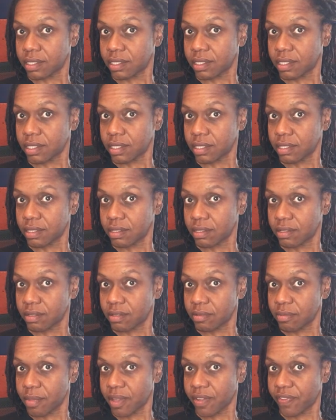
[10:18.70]
So
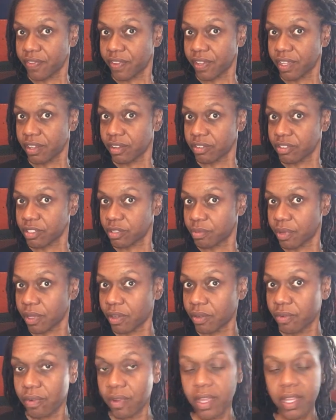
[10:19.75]
my finger's about
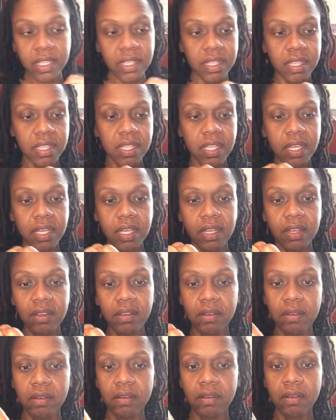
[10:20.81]
right
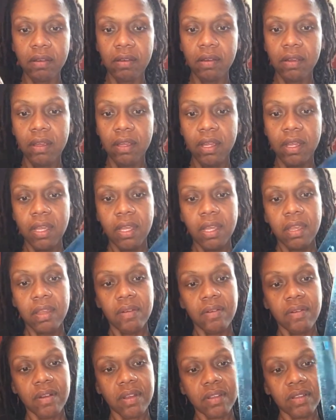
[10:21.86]
there.
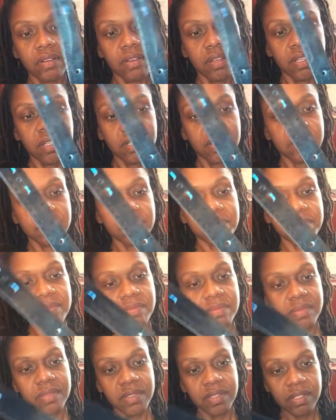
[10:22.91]
I'm gonna
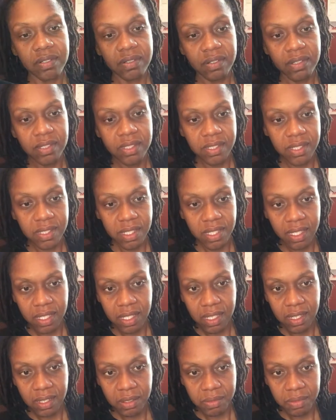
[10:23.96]
turn this thing
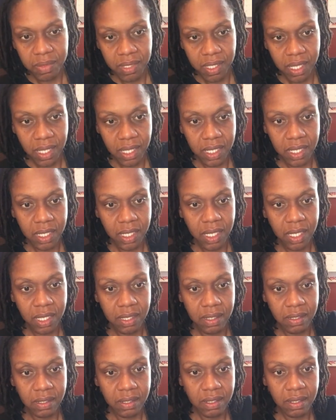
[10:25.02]
upside
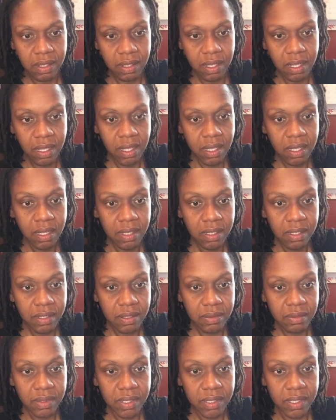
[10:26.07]
down.
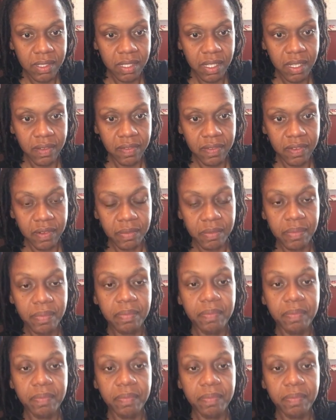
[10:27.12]
Just having them.